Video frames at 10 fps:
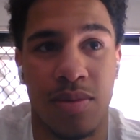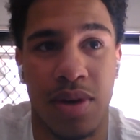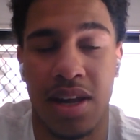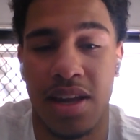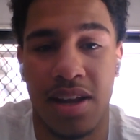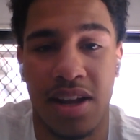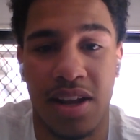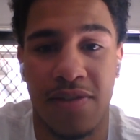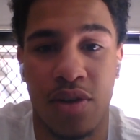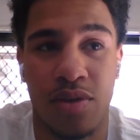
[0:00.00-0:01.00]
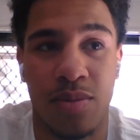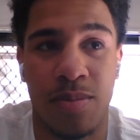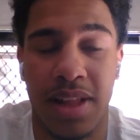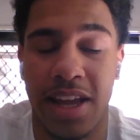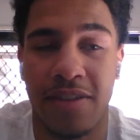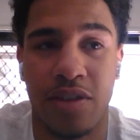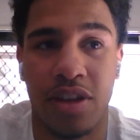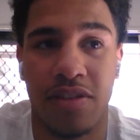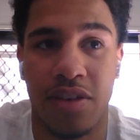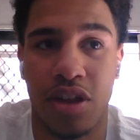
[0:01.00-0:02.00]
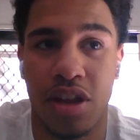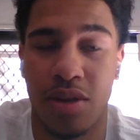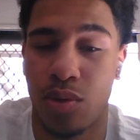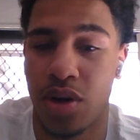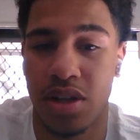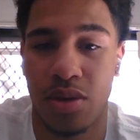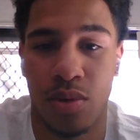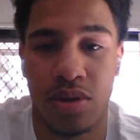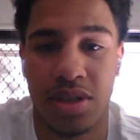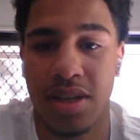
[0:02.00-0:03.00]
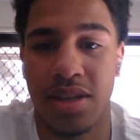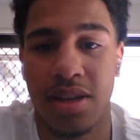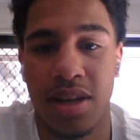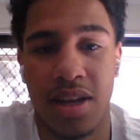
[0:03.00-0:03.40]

Where if you plan for your future and work towards it,